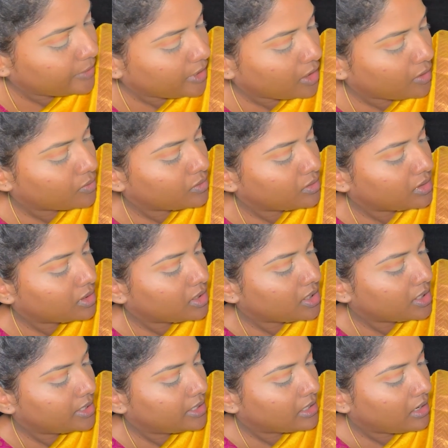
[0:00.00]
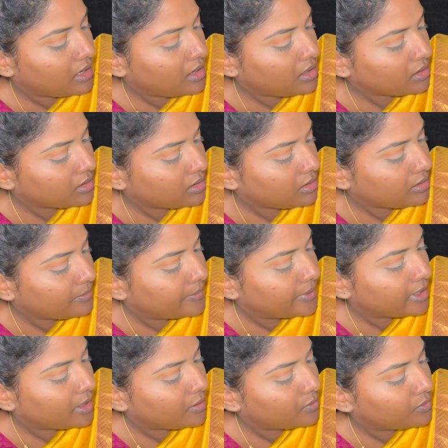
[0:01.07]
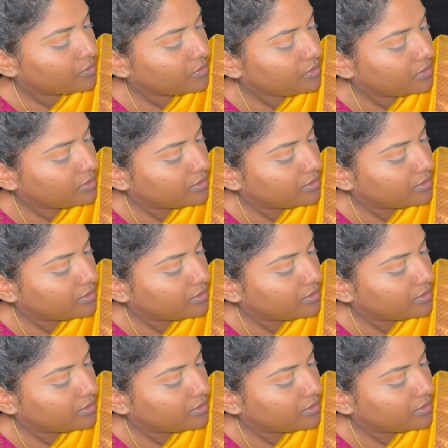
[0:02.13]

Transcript: brown, a darker brown,